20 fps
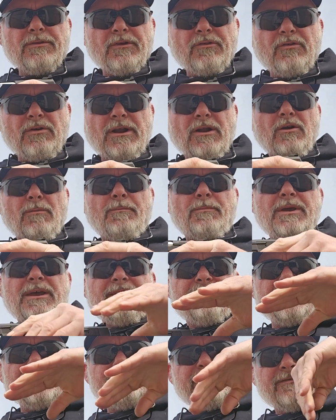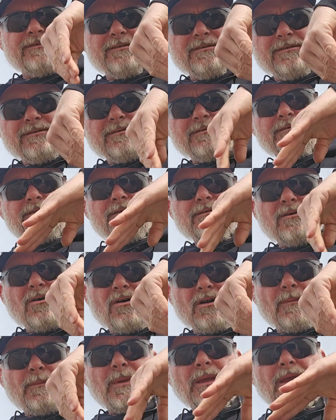The trigger pivots
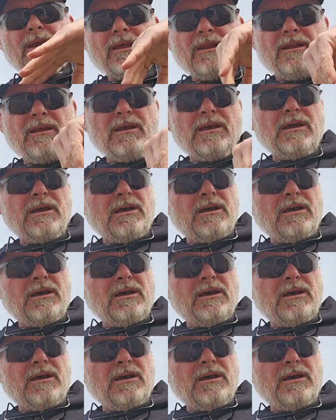on a pin,